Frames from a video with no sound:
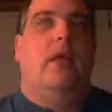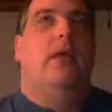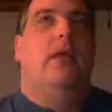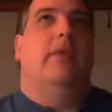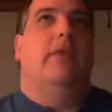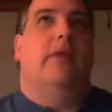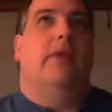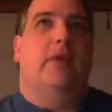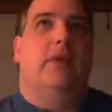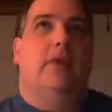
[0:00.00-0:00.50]

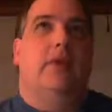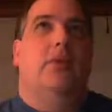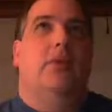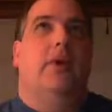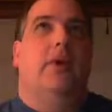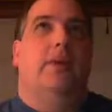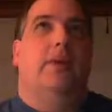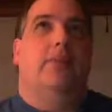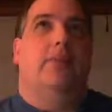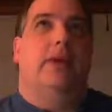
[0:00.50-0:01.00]
that's a good
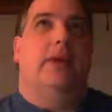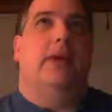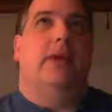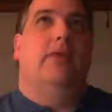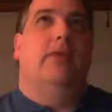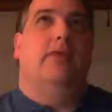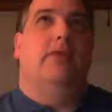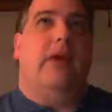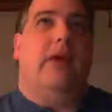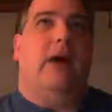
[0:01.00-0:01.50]
point,
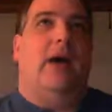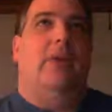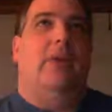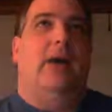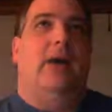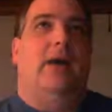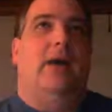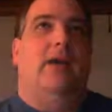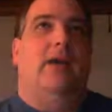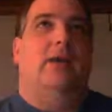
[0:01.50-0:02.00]
because that
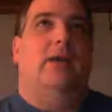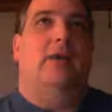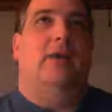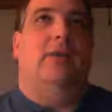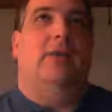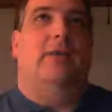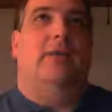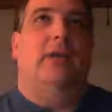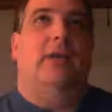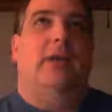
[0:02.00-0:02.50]
way
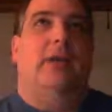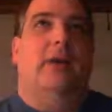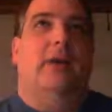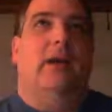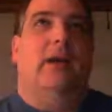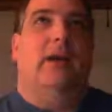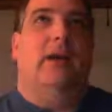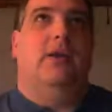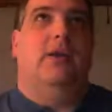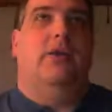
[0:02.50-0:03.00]

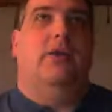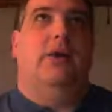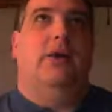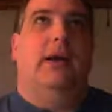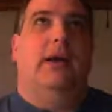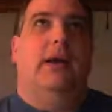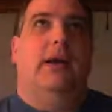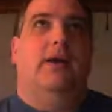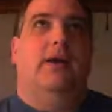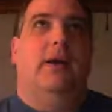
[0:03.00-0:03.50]
you can
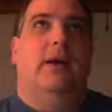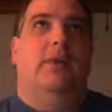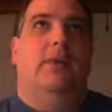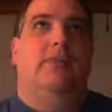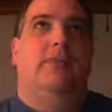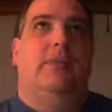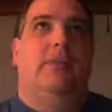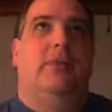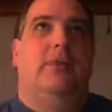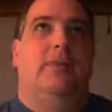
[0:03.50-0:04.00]
end
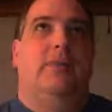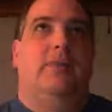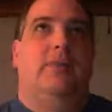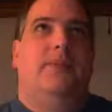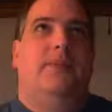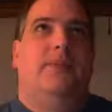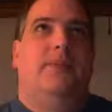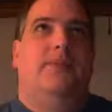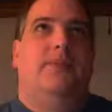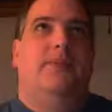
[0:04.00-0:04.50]
up,
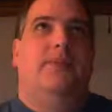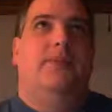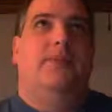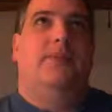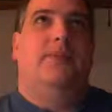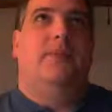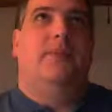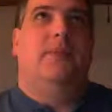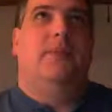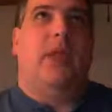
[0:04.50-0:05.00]

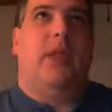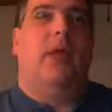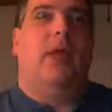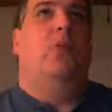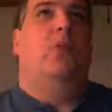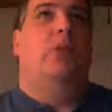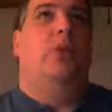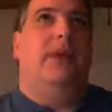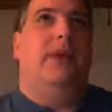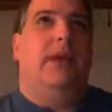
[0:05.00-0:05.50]
it
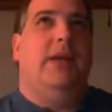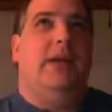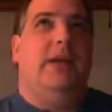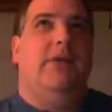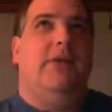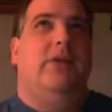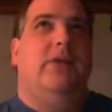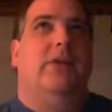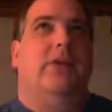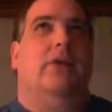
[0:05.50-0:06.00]
would be
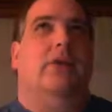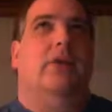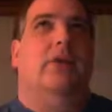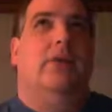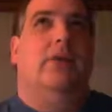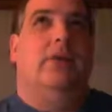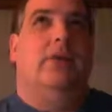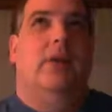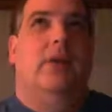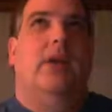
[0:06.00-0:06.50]
easier.
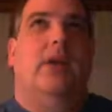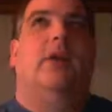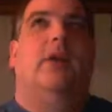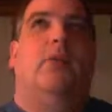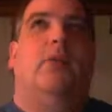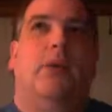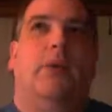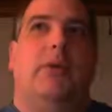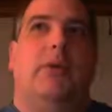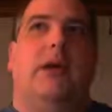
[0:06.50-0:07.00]

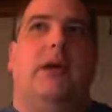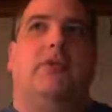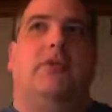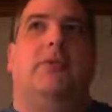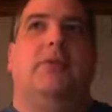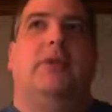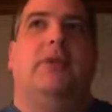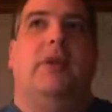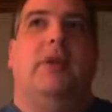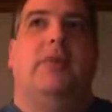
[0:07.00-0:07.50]
We would actually
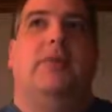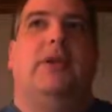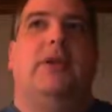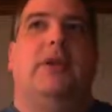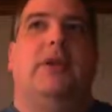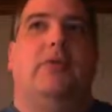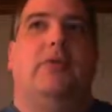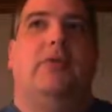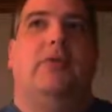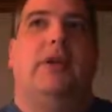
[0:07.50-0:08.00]
be able to
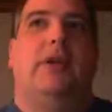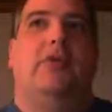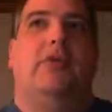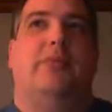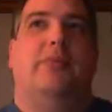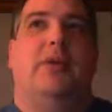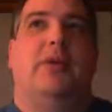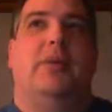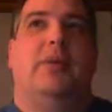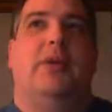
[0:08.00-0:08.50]
get rid of
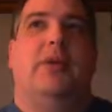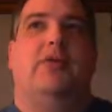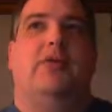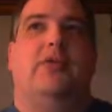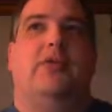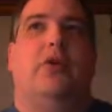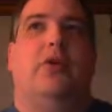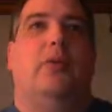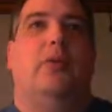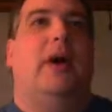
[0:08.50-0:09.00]
pretty much
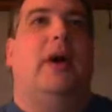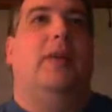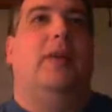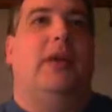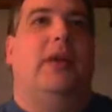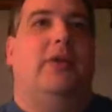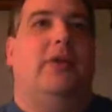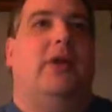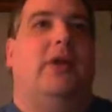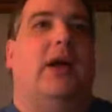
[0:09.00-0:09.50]
this whole
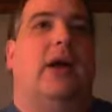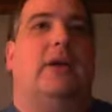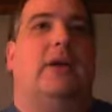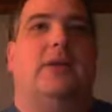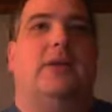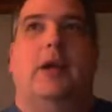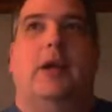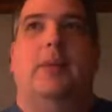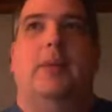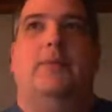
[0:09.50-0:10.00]
pipeline socket
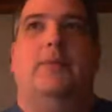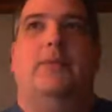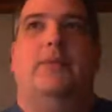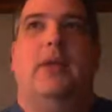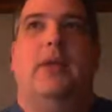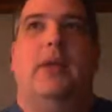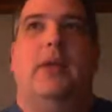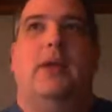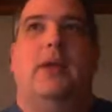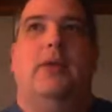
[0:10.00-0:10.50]
type
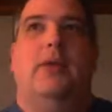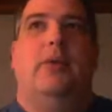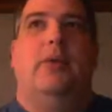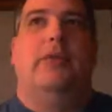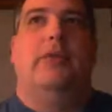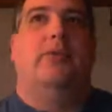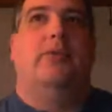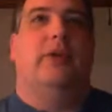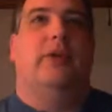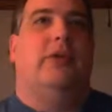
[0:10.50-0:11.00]
with
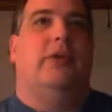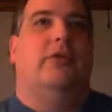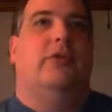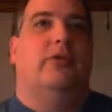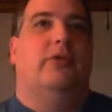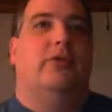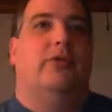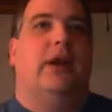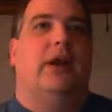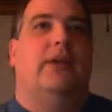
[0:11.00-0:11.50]
the reads and
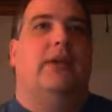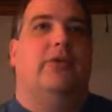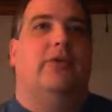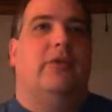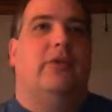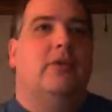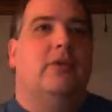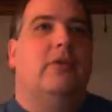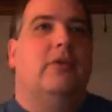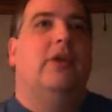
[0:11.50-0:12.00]
the
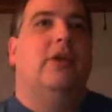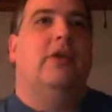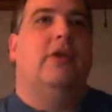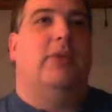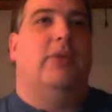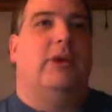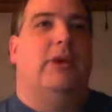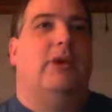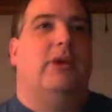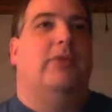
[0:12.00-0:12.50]
writes if
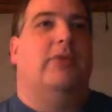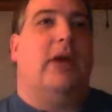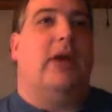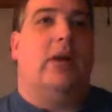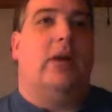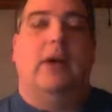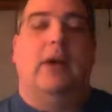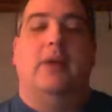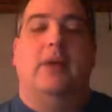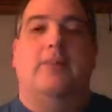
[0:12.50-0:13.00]
we did it
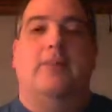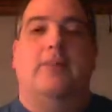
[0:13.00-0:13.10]
that way.